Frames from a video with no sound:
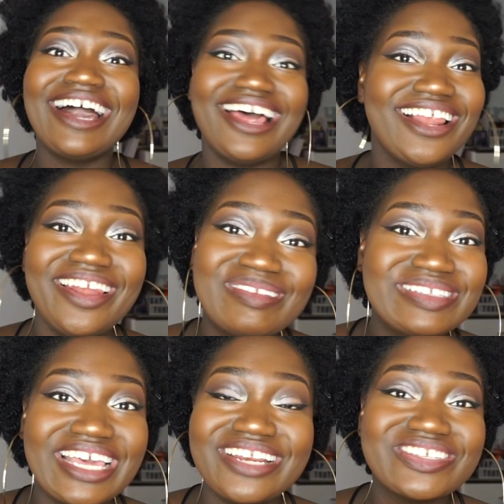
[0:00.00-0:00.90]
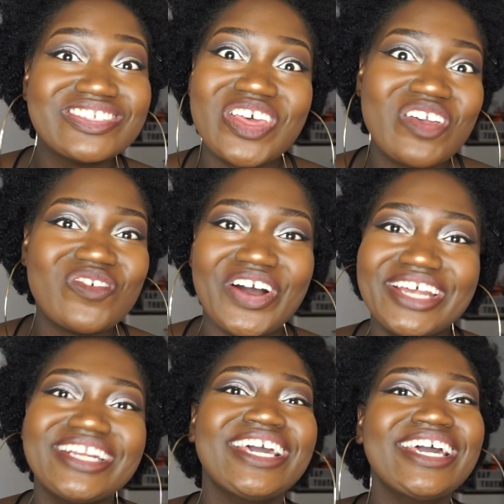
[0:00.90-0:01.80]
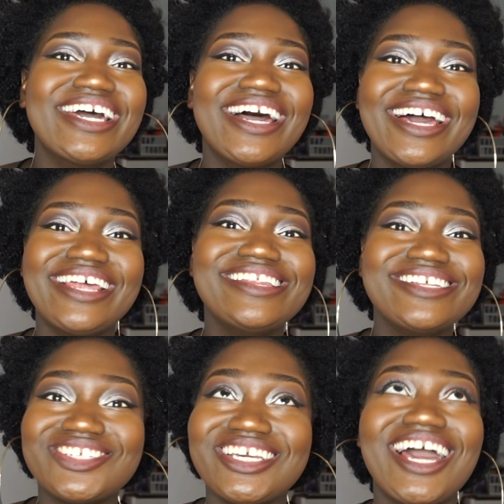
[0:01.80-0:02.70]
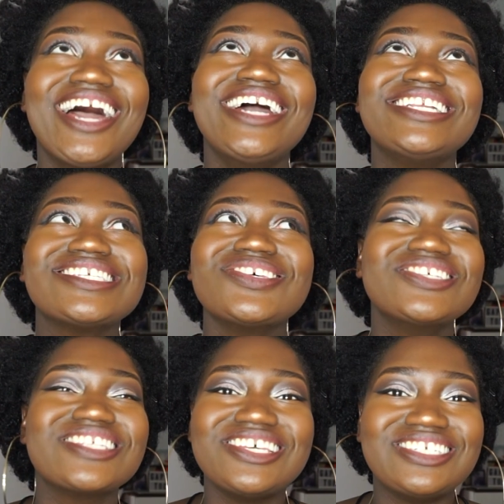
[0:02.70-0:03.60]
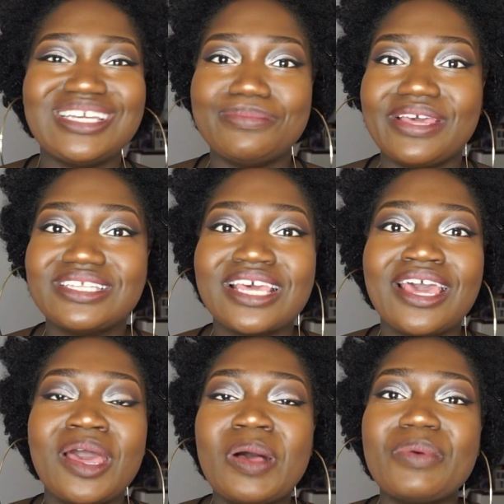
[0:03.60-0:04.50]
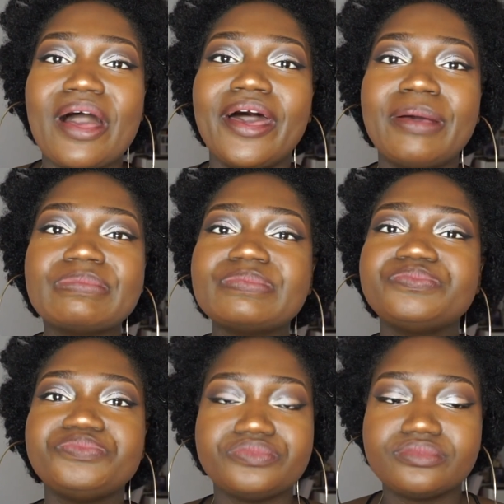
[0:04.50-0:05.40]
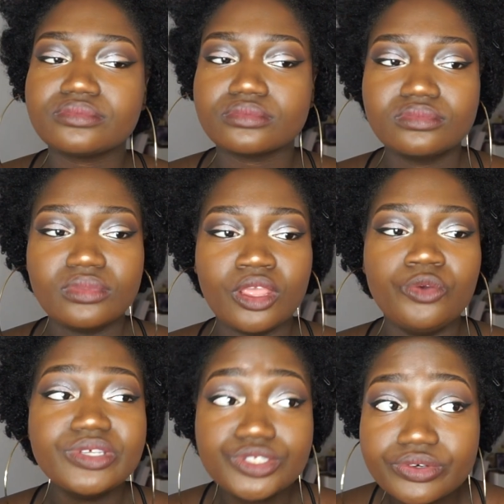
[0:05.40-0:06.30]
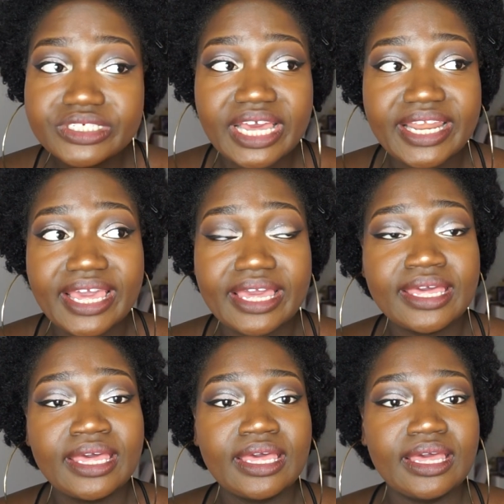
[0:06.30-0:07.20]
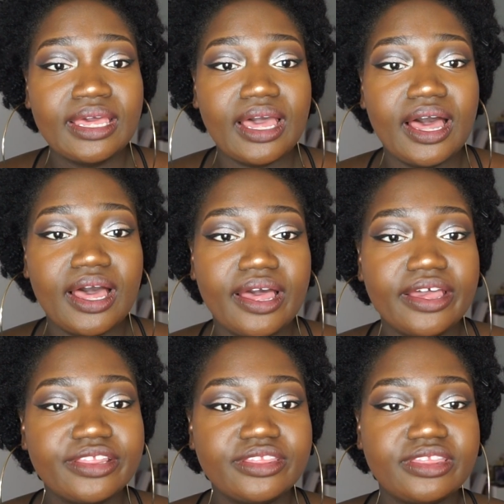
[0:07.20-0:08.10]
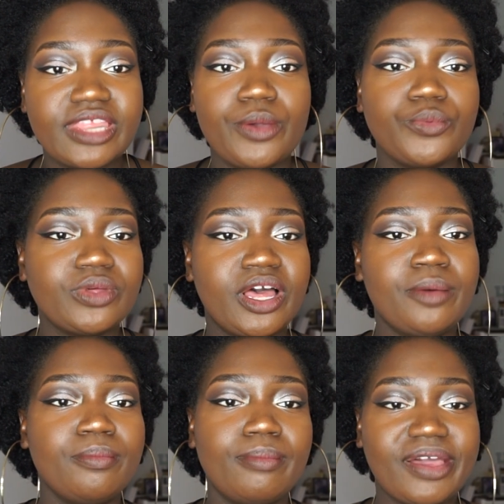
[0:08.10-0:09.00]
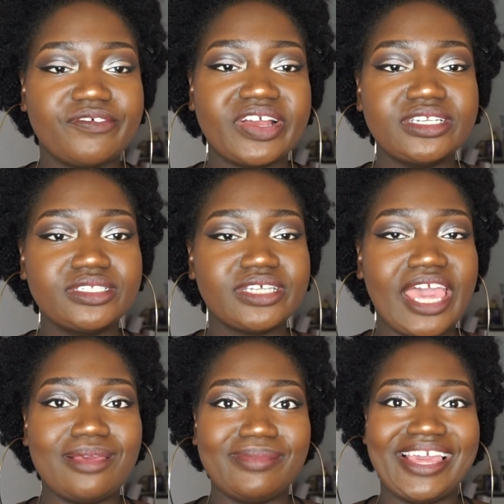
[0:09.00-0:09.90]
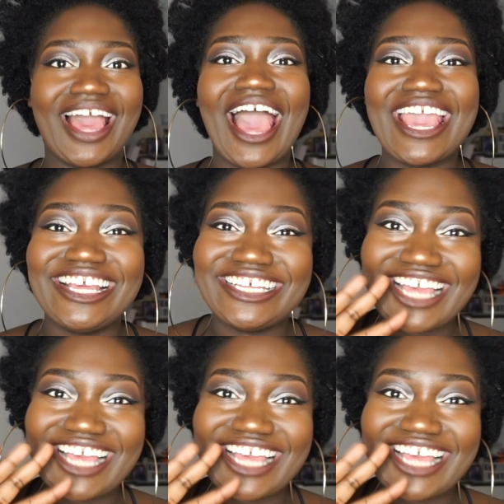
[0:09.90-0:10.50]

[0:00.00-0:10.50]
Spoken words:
and I loved it, and it was so fun. Literally, I just thought it was so stupid. But with storytelling, my friend Amy, hi